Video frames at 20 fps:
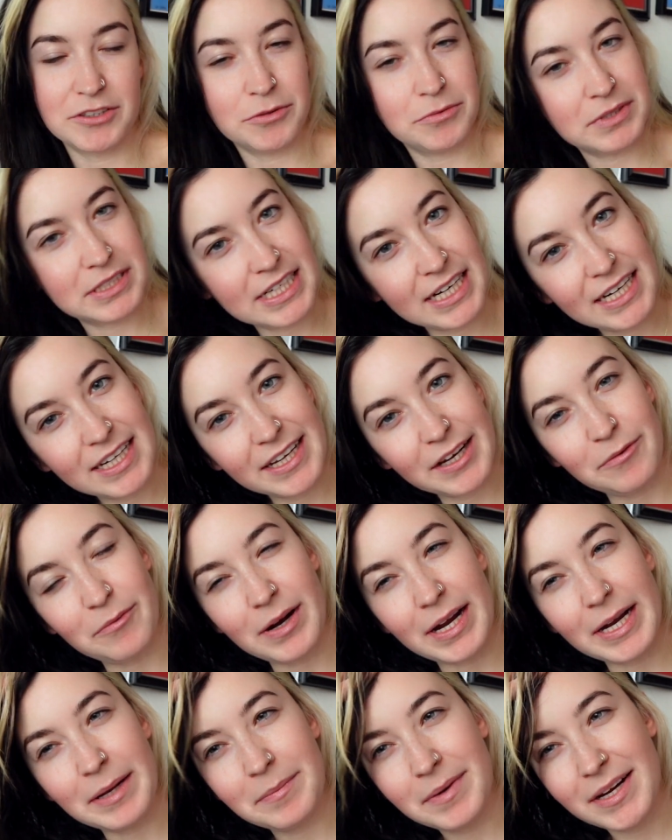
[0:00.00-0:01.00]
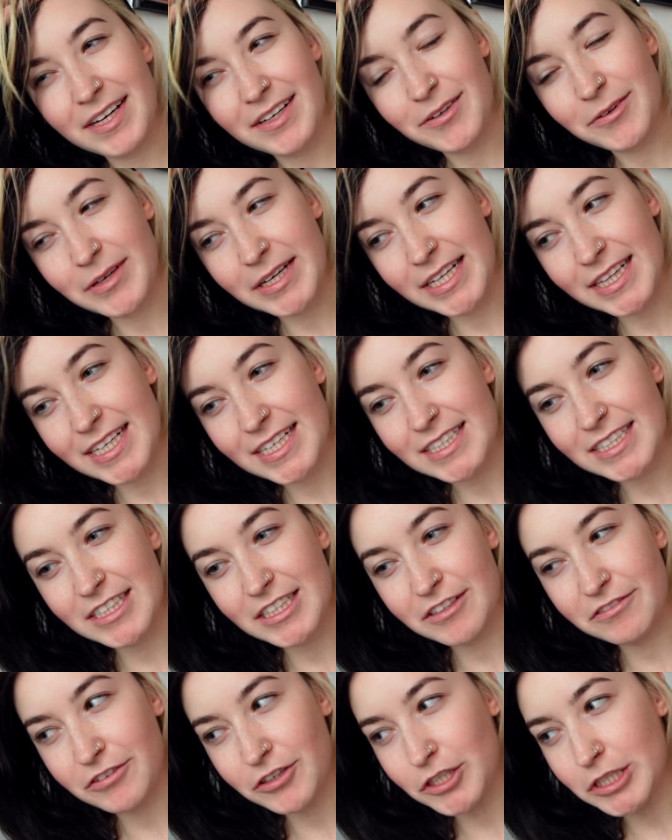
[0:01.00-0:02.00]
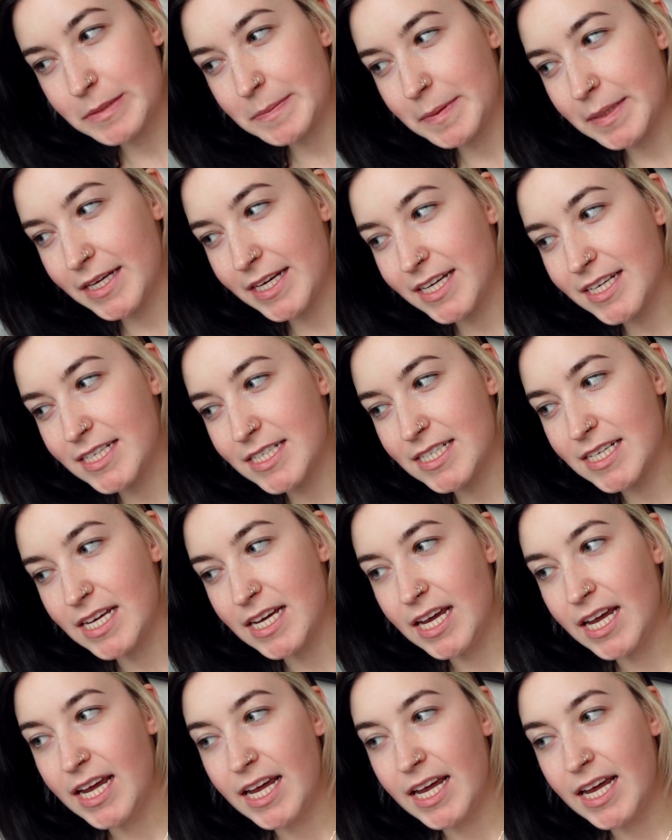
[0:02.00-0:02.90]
So it was kind of like, why am I doing this in the first place?